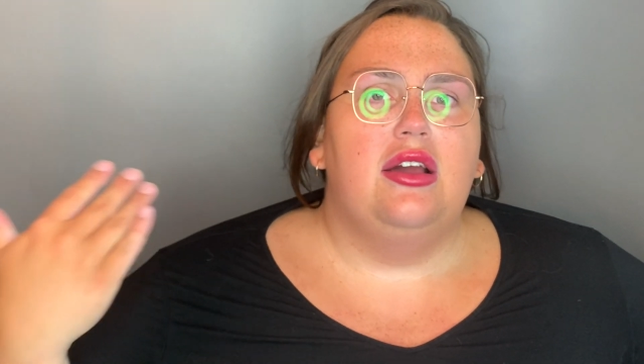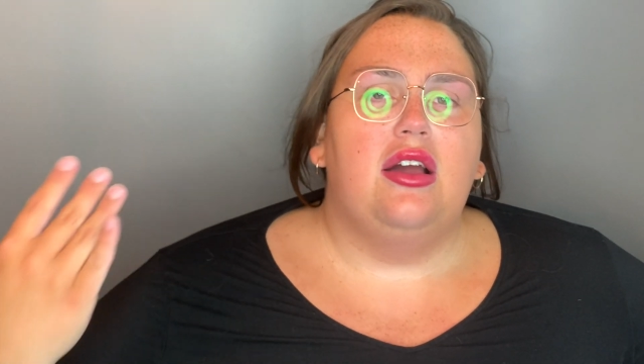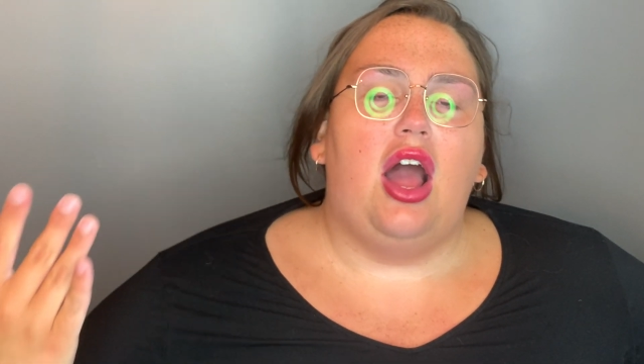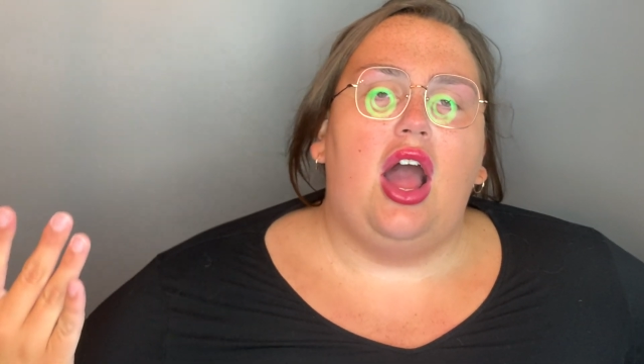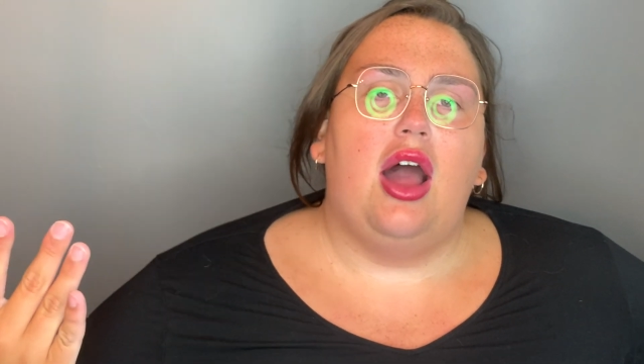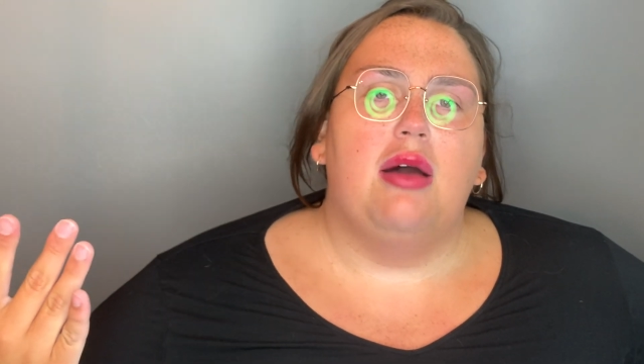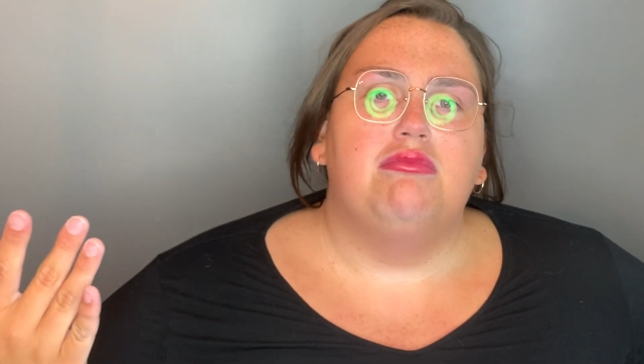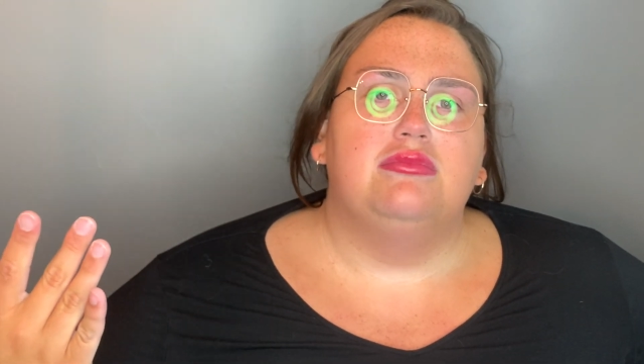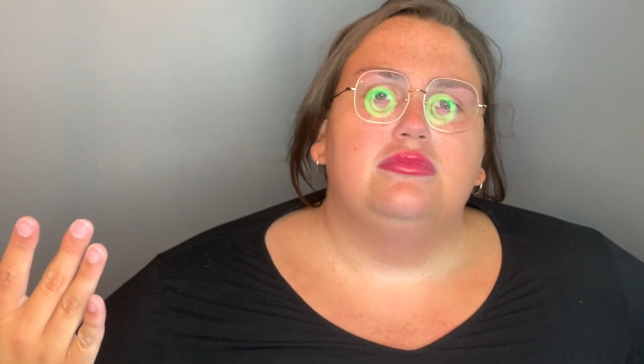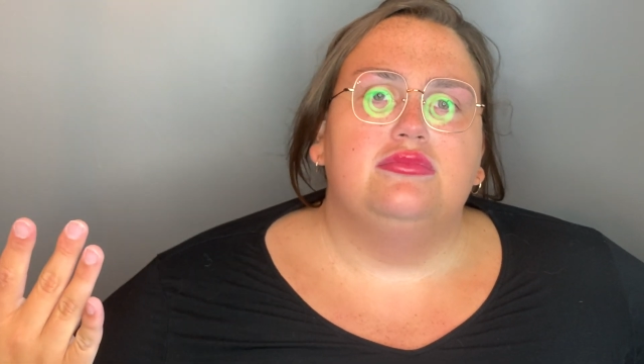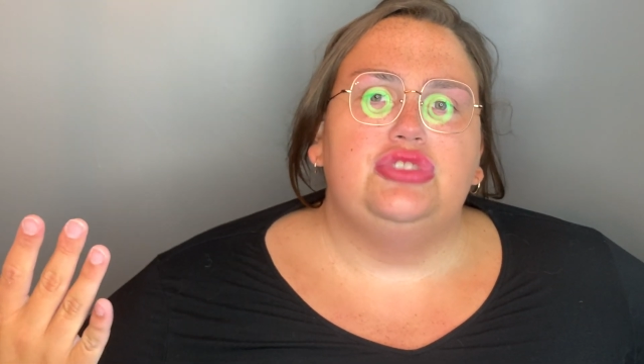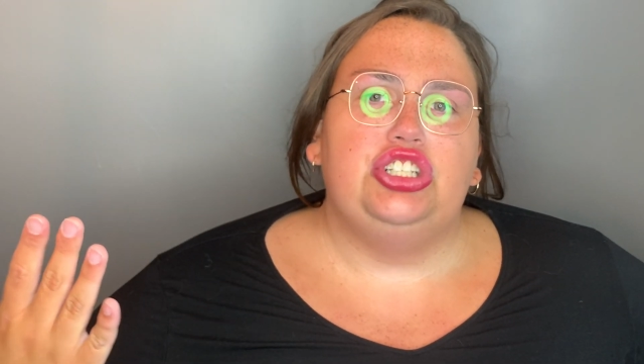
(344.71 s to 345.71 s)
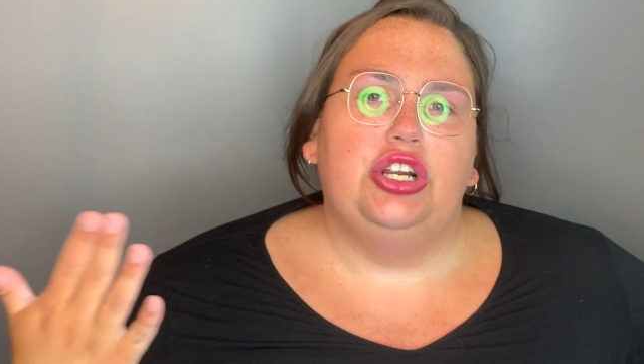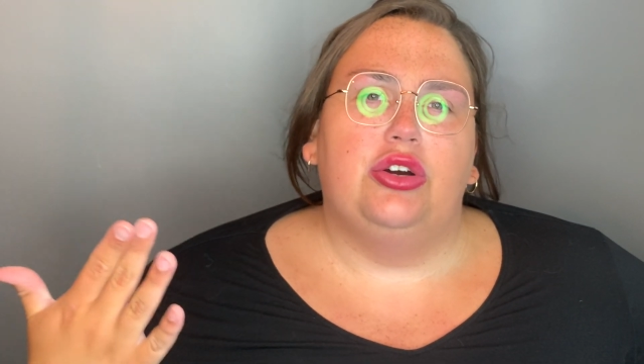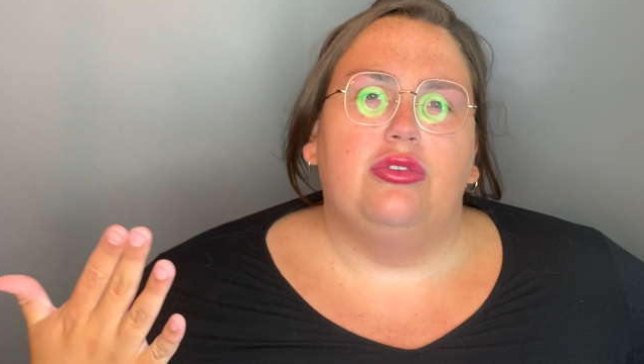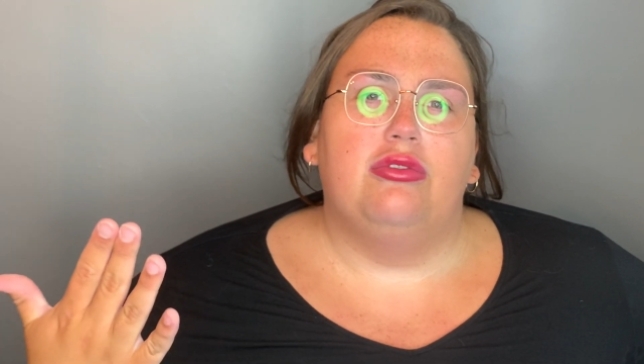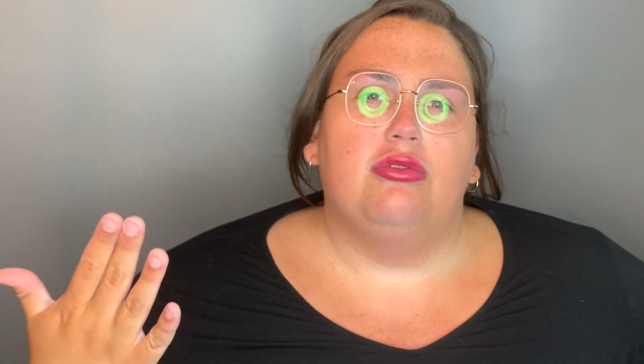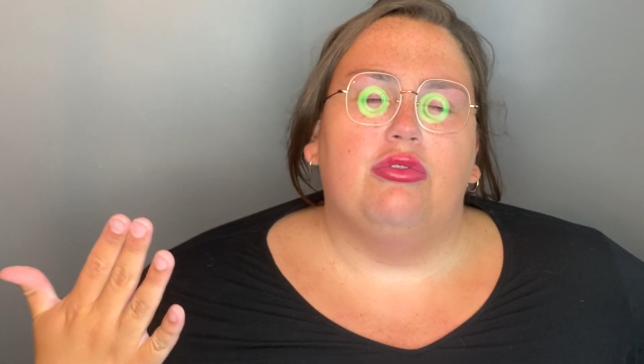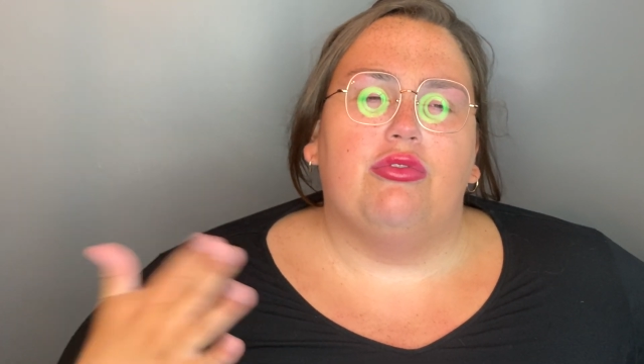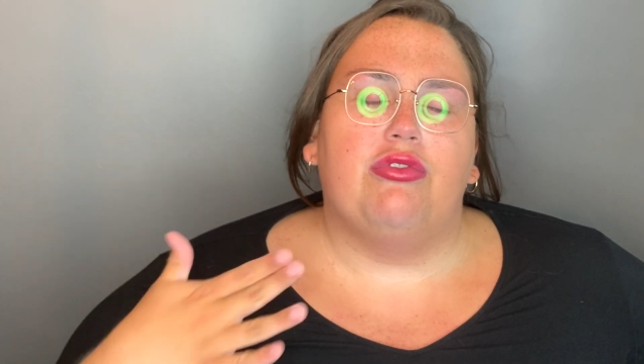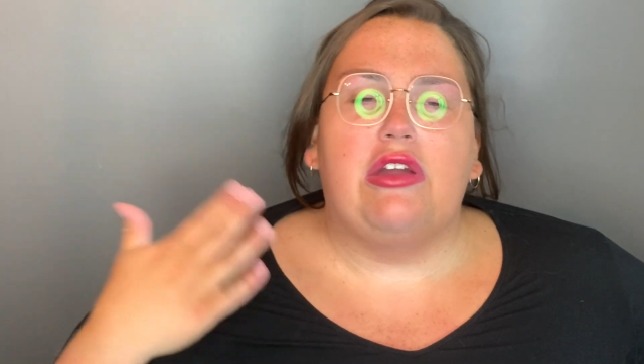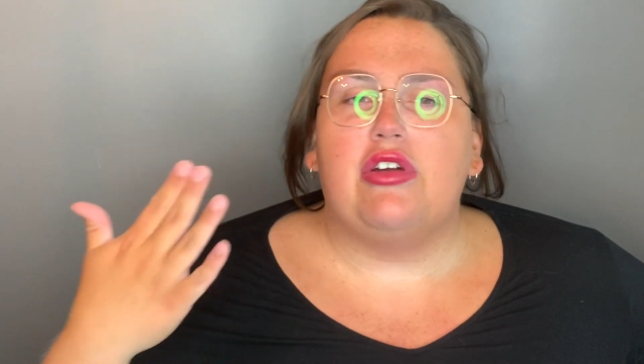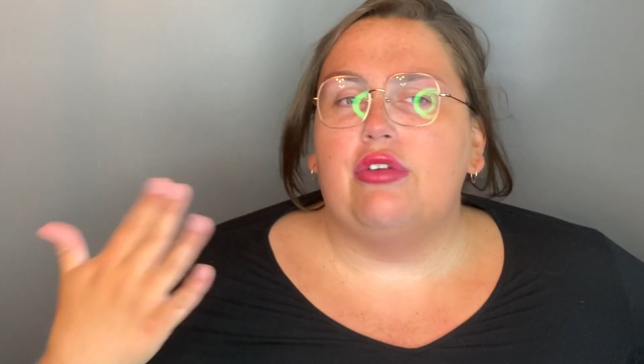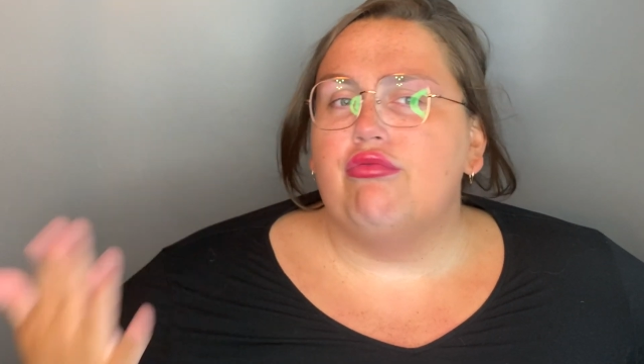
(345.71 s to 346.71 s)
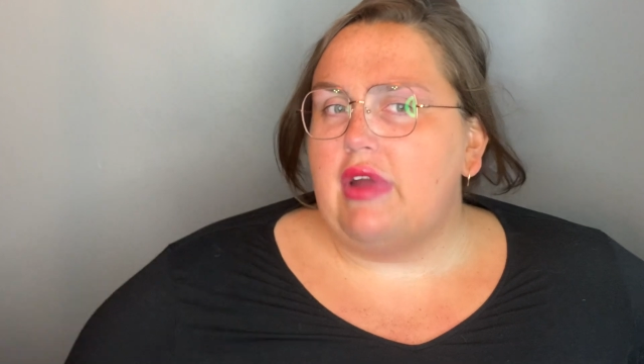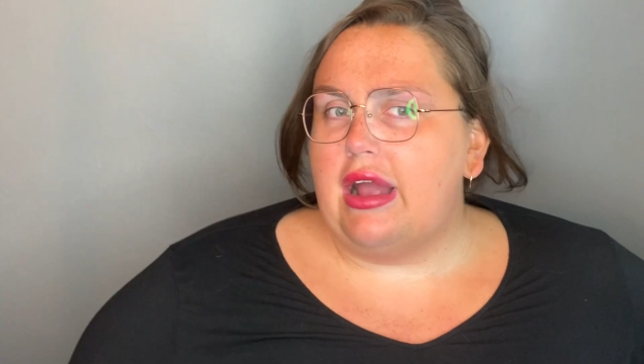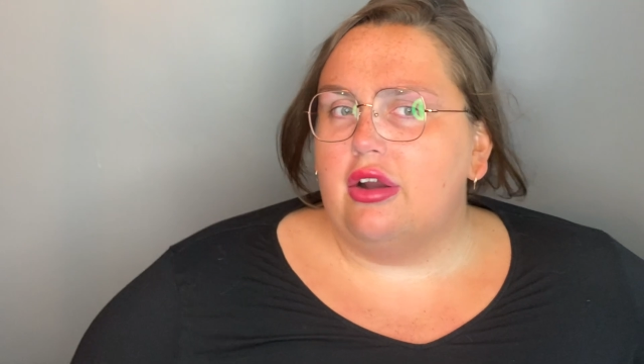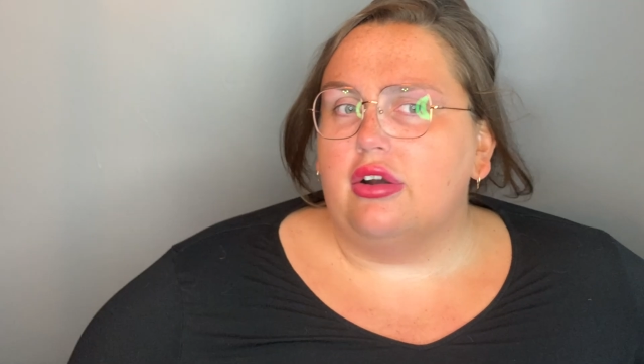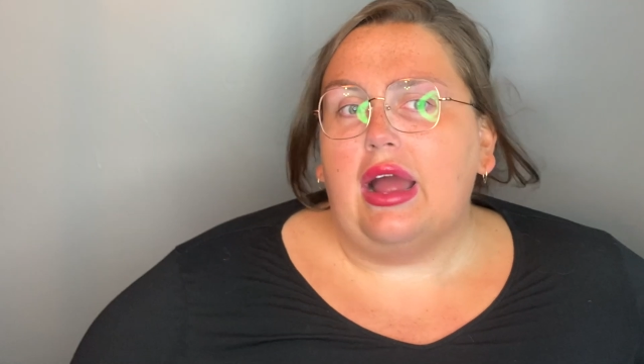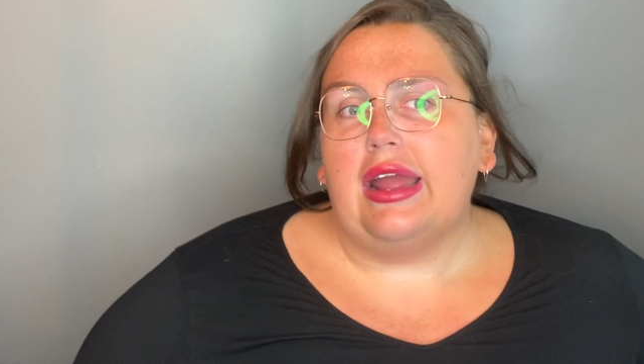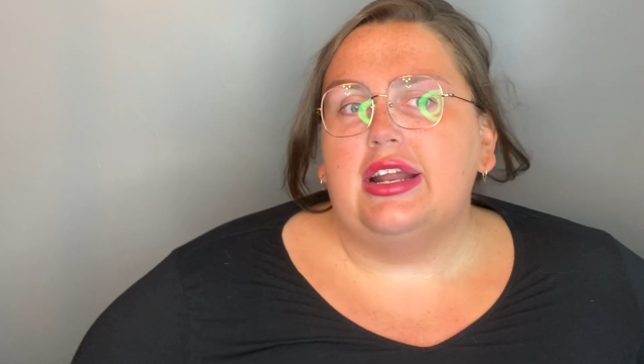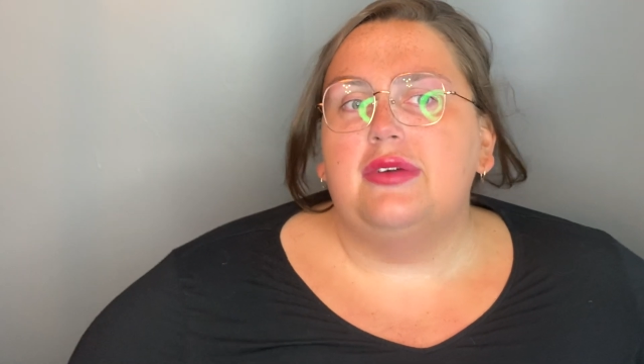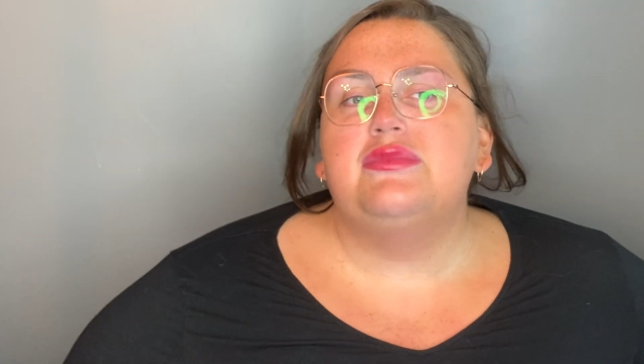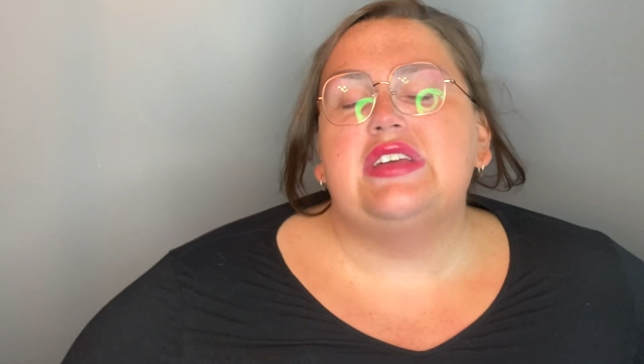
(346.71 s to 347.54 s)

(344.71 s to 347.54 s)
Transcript: you know, very rare items.